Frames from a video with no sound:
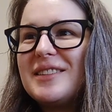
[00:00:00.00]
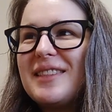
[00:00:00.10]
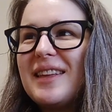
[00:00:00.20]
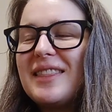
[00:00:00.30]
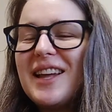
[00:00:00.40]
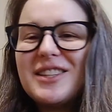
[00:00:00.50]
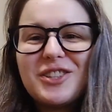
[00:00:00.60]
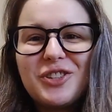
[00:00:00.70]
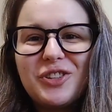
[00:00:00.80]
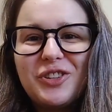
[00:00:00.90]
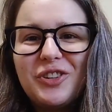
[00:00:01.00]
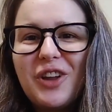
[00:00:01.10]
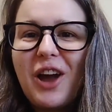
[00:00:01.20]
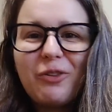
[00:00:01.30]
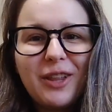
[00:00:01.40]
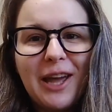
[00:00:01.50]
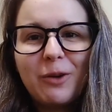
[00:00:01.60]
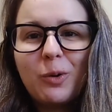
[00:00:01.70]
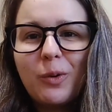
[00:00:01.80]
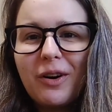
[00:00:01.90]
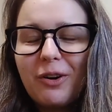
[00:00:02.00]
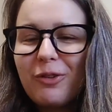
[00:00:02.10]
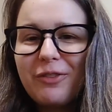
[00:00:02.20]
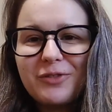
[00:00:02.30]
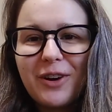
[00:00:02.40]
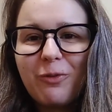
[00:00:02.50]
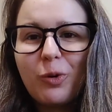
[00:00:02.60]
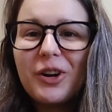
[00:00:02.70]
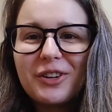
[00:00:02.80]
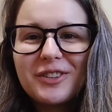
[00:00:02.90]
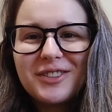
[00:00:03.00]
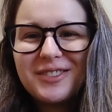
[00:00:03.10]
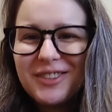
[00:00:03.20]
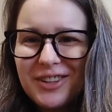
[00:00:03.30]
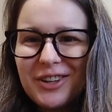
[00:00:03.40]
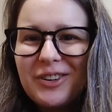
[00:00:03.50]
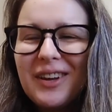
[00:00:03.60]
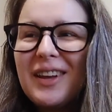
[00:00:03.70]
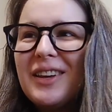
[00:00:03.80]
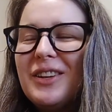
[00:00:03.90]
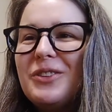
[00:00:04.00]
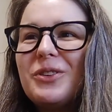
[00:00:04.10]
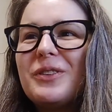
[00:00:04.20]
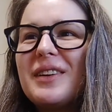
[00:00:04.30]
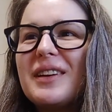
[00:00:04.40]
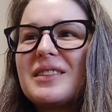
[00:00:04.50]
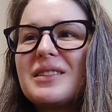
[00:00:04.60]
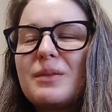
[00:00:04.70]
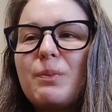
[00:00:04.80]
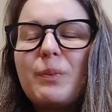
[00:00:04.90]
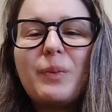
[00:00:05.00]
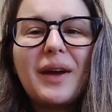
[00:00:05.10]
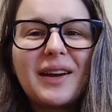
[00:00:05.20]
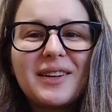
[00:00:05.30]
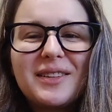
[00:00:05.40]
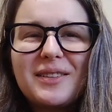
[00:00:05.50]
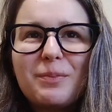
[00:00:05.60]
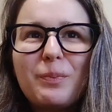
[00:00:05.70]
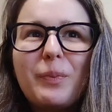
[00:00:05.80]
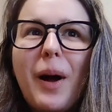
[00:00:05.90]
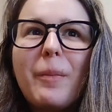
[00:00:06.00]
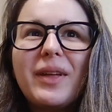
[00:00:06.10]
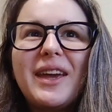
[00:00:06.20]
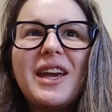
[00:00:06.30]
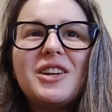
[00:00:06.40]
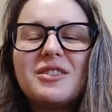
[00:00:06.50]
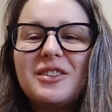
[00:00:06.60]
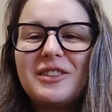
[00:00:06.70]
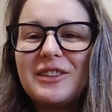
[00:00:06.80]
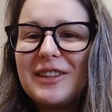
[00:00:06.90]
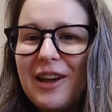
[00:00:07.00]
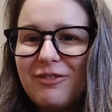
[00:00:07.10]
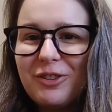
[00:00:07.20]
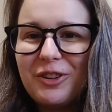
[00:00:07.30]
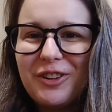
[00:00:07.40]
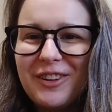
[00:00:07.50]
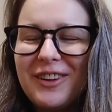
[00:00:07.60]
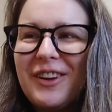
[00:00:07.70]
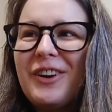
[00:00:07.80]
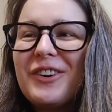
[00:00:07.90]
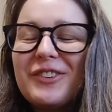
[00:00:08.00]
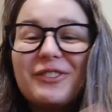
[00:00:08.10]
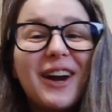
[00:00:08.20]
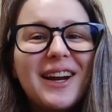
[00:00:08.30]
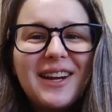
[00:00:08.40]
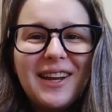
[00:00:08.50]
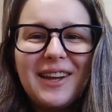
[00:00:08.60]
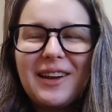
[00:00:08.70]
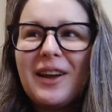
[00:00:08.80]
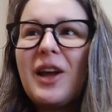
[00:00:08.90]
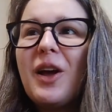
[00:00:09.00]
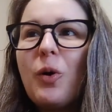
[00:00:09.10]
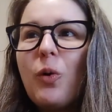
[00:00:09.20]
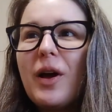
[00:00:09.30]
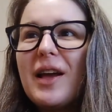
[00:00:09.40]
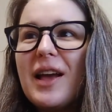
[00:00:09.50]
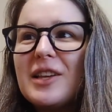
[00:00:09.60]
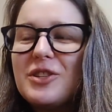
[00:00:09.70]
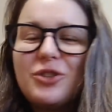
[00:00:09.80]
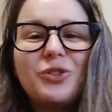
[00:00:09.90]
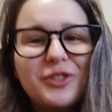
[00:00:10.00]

that that's not really how a rough draft works, you know? You don't expect publication level writing as soon